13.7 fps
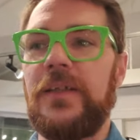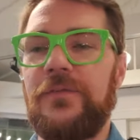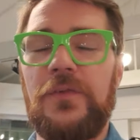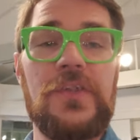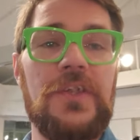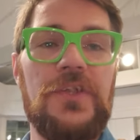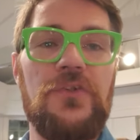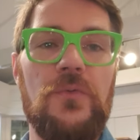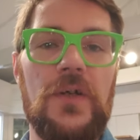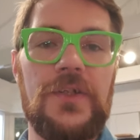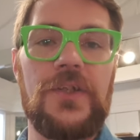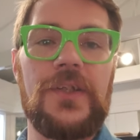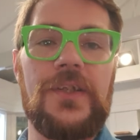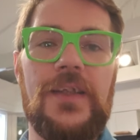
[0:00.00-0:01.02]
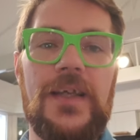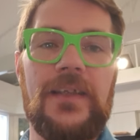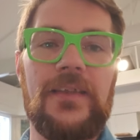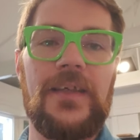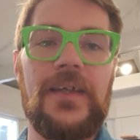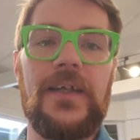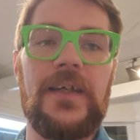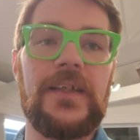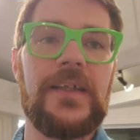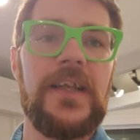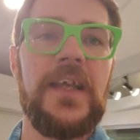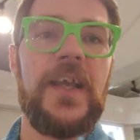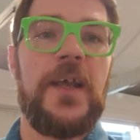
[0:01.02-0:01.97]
different situations like that.